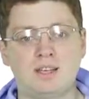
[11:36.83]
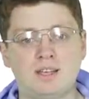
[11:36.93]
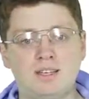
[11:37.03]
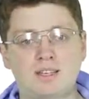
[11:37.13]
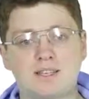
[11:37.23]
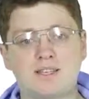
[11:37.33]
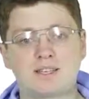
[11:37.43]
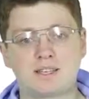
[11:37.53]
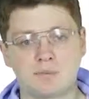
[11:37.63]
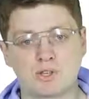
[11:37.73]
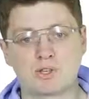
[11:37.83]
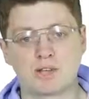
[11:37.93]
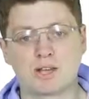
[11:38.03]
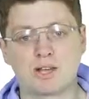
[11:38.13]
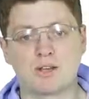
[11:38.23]
is
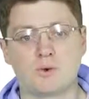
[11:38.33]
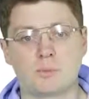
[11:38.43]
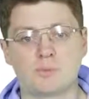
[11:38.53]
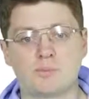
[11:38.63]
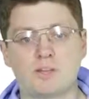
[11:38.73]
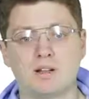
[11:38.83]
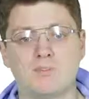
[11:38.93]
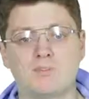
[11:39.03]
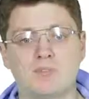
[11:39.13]
asymptotically optimal.